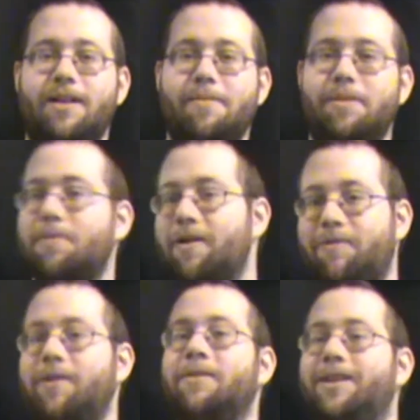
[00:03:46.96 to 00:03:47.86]
I mean, it's probably
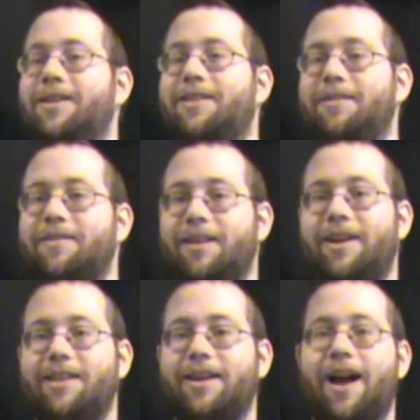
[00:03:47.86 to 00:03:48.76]
funnier than, any, than
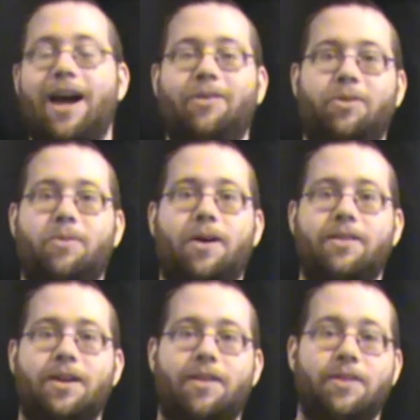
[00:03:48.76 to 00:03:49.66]
anything I do
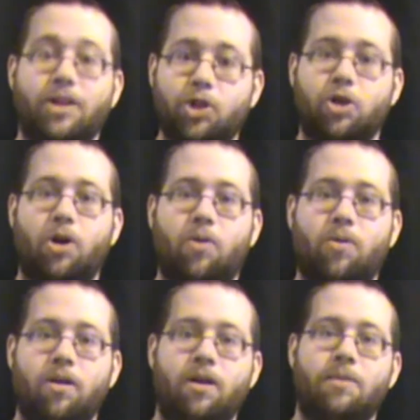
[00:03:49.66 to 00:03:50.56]
on on this show.
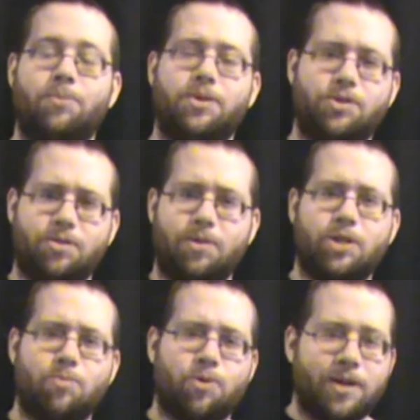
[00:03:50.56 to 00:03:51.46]
But this is
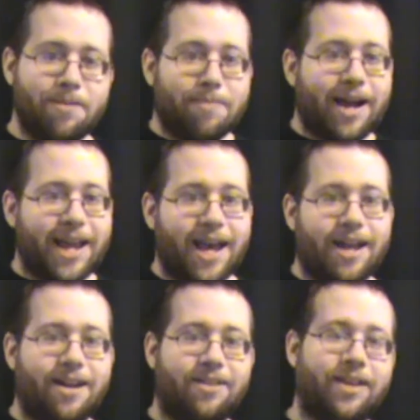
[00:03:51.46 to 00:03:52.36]
much more in my
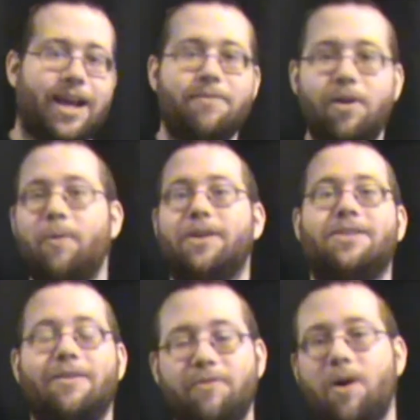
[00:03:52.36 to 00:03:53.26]
head. Like I
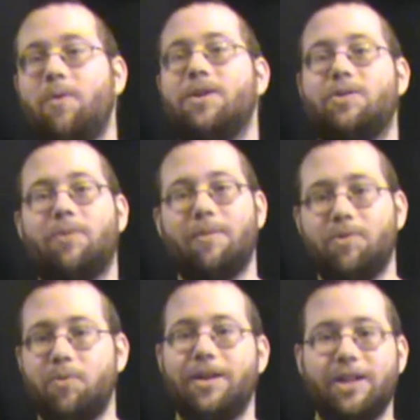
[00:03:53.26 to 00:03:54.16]
noticed, I've noticed when I'm
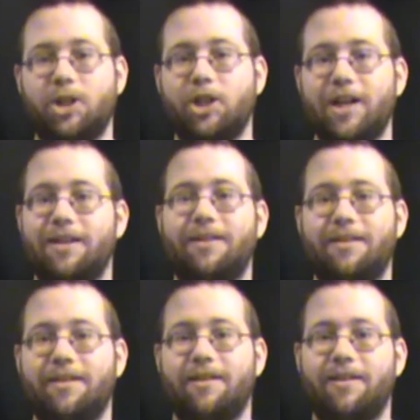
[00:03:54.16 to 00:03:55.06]
doing this shit,
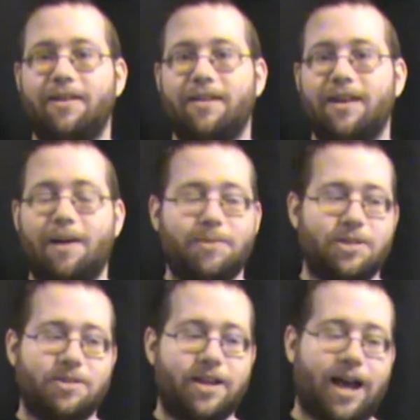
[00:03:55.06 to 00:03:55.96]
I'm
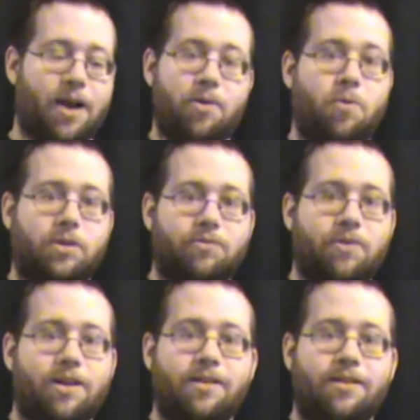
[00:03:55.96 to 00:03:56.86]
just like, I don't know what the
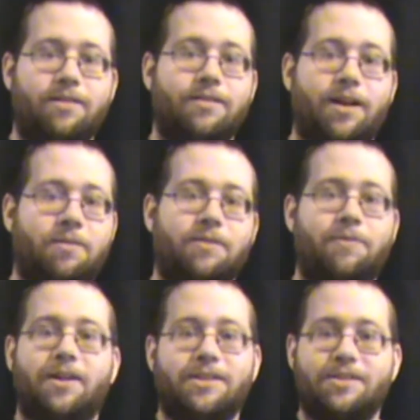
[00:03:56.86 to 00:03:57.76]
fuck. I don't know what the
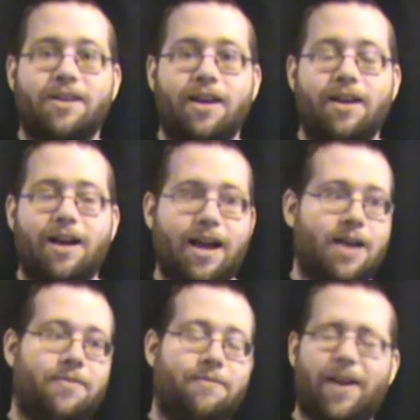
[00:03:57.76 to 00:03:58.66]
fuck to say. I
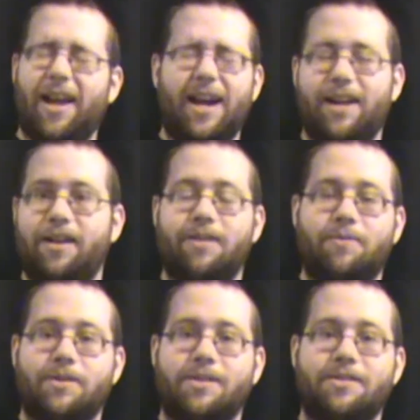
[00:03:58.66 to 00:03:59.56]
have a vague idea
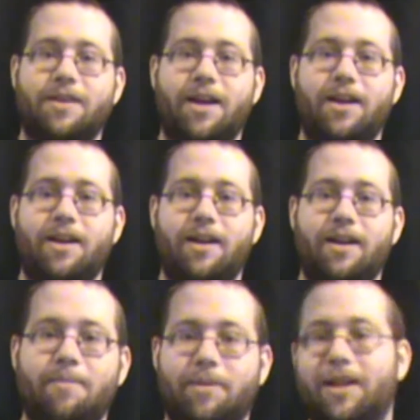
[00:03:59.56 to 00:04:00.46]
of what to say,
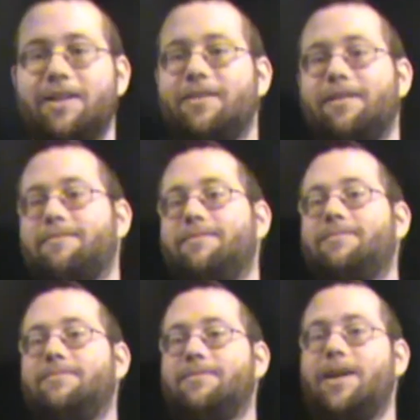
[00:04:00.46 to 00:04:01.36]
but then it's like, well,
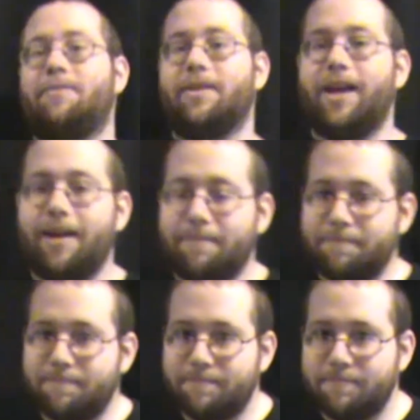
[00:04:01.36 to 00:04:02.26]
after that,
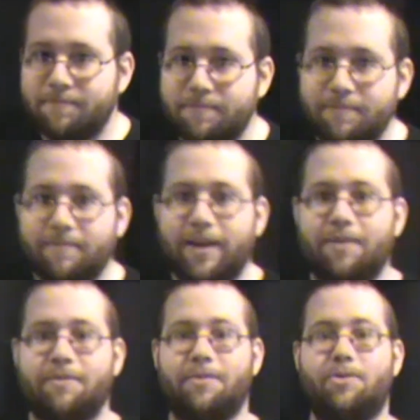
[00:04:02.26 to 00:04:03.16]

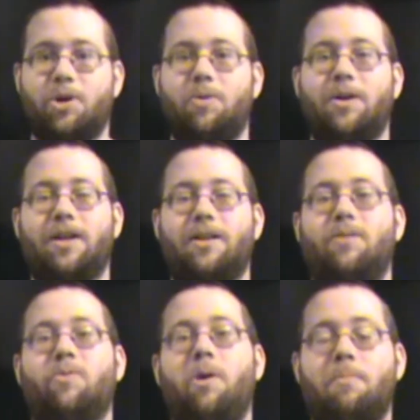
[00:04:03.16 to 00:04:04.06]
after the joke
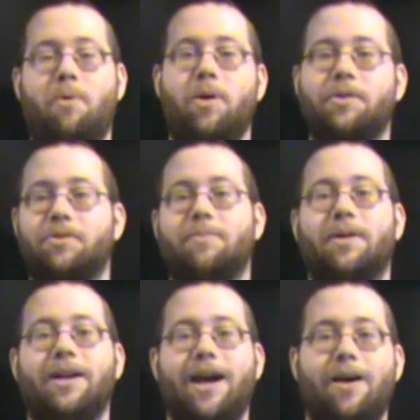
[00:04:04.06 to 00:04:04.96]
and one point or
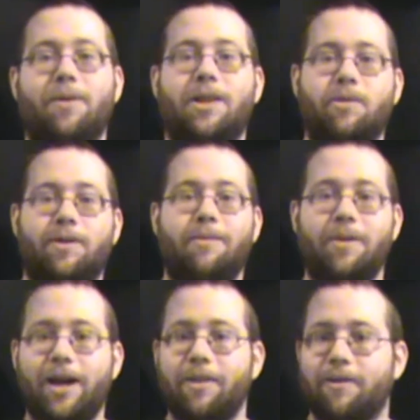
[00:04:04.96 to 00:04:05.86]
something, how do I thread them
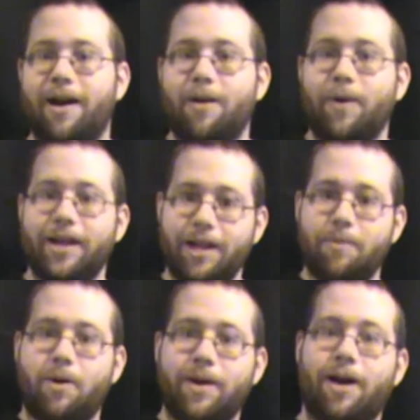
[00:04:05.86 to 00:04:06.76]
together? How do I
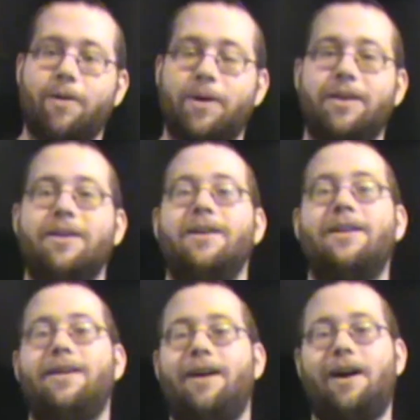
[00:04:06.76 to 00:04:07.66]
keep going? How do I,
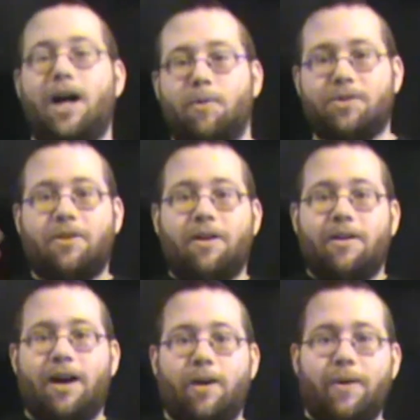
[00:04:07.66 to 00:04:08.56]
how do I
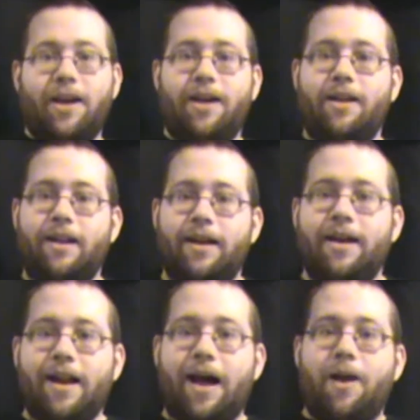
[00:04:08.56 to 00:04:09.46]
start? How do I end?
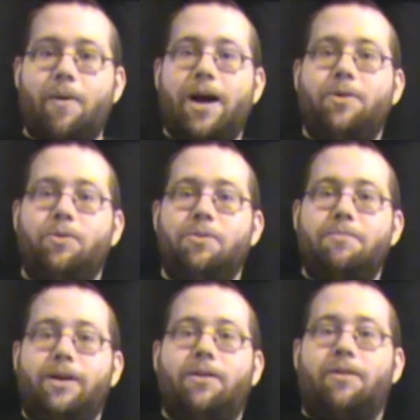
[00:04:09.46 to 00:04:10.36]
How do I do
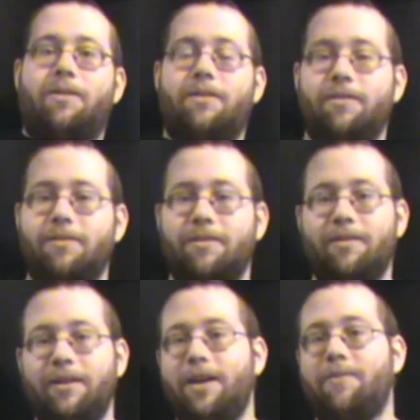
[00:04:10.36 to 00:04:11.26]
the middle?
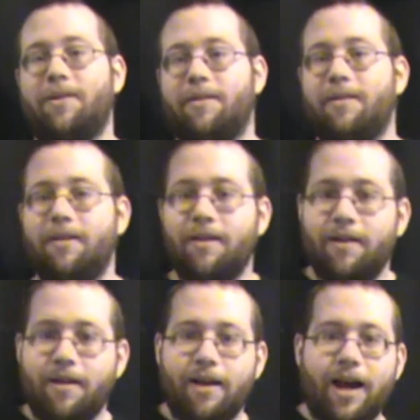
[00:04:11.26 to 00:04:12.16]
Even,
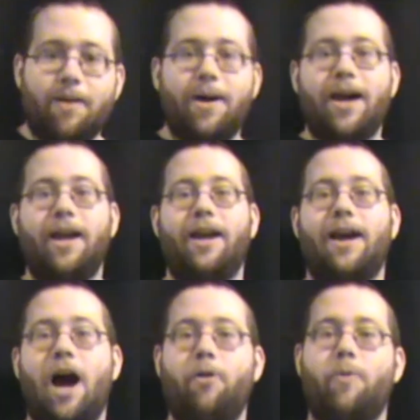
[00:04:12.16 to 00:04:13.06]
how do
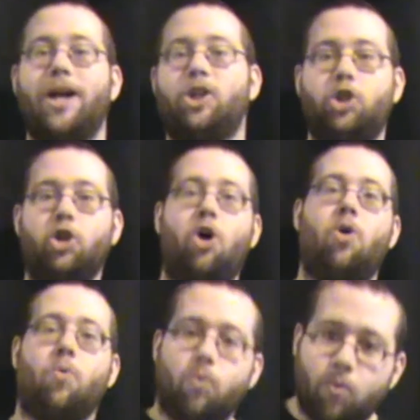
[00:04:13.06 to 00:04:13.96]
I, how do I
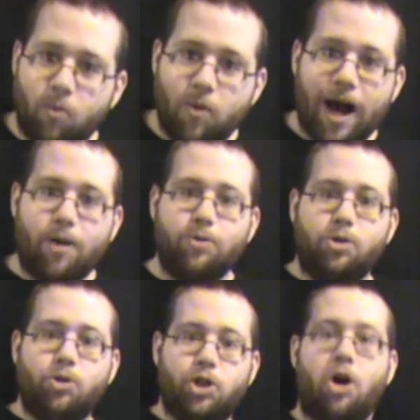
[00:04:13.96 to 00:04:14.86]
show? How
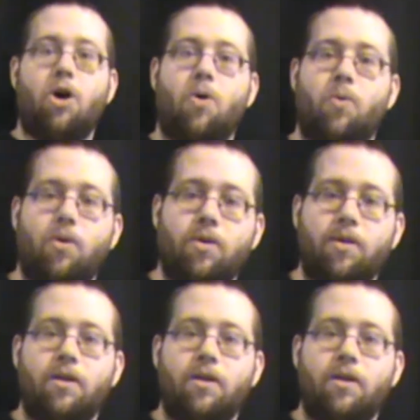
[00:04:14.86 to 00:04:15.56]
to show?